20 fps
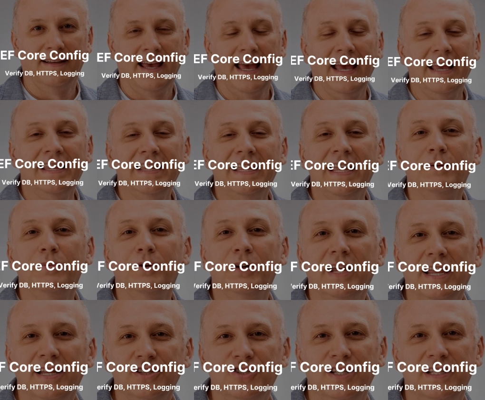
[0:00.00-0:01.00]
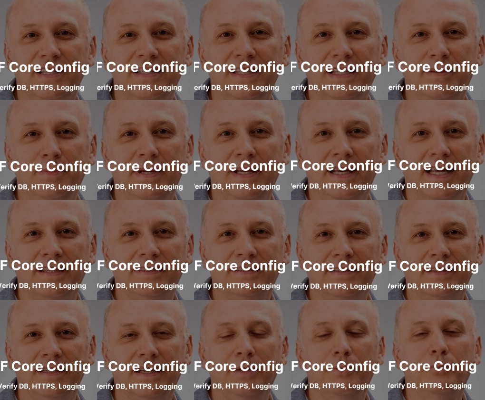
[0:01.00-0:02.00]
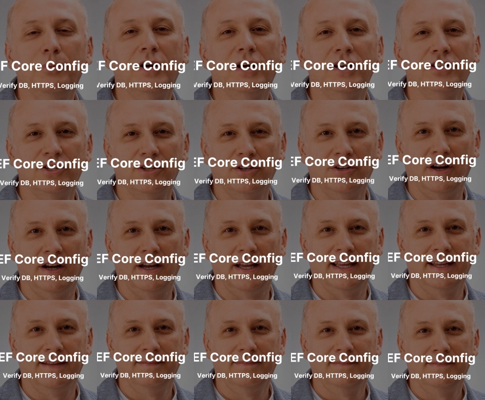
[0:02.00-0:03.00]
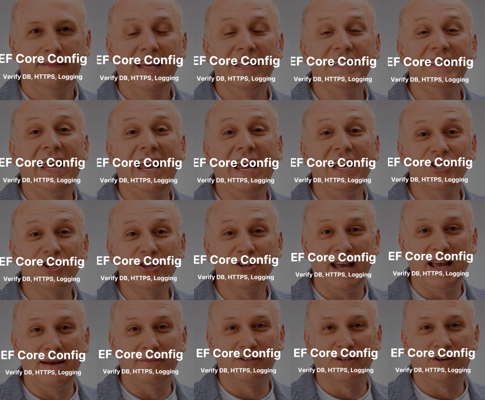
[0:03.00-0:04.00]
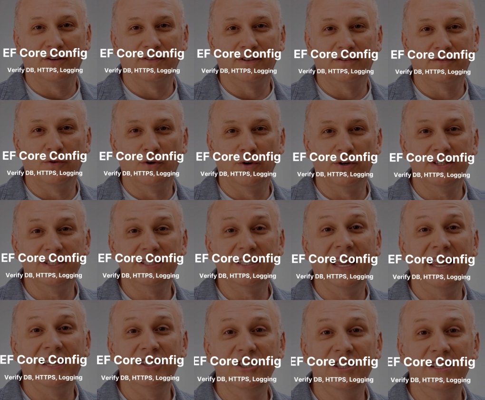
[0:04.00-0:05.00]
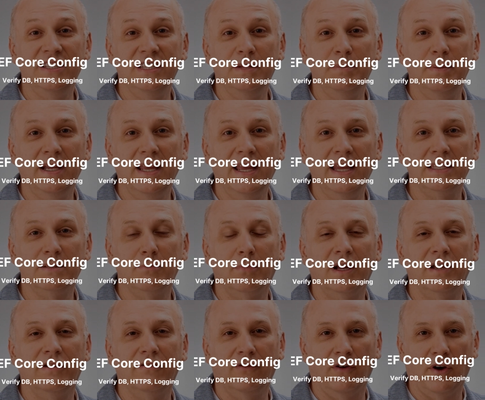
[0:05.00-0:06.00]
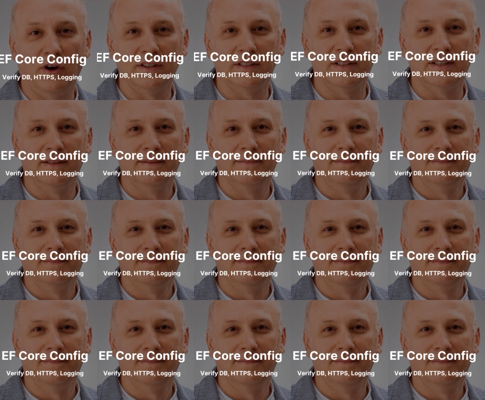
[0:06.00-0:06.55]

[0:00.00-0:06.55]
and enable HTTPS and production logging, as Azure App Service forces HTTPS by default.